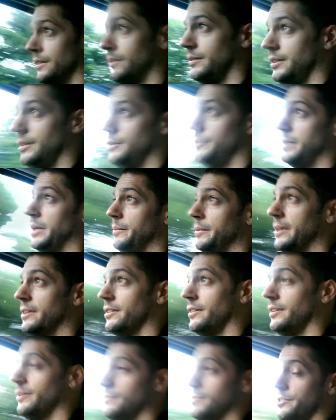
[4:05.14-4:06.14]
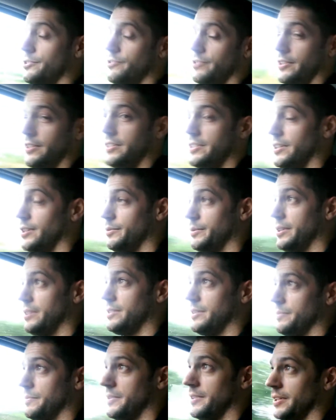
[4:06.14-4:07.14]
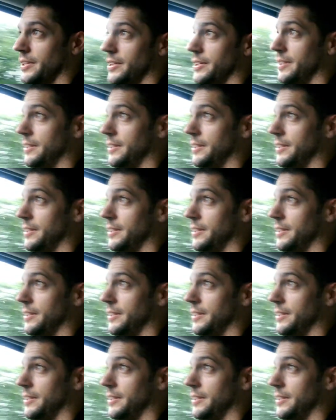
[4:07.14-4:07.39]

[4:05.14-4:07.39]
Oh, maybe Colin was trying to tell me something.